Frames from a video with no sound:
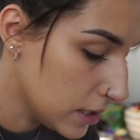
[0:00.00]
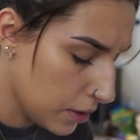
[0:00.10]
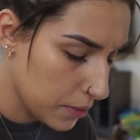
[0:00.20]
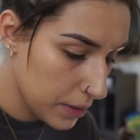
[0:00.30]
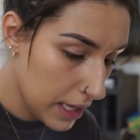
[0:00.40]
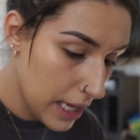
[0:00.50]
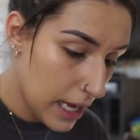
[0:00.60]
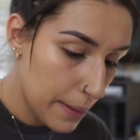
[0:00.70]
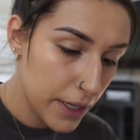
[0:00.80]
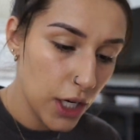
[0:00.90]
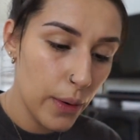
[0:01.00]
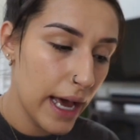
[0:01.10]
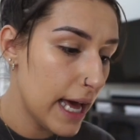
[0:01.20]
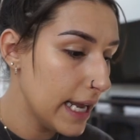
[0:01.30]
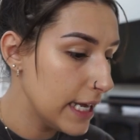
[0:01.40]
So I'm gonna go
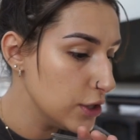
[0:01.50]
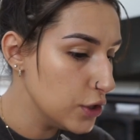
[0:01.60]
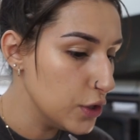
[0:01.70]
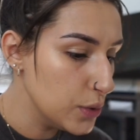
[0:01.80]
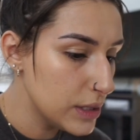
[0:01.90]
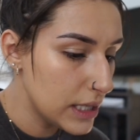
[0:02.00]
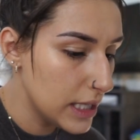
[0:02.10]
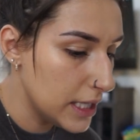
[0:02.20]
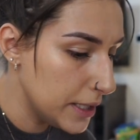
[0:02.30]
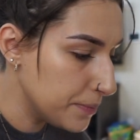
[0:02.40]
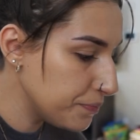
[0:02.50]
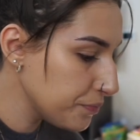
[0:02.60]
ahead and use the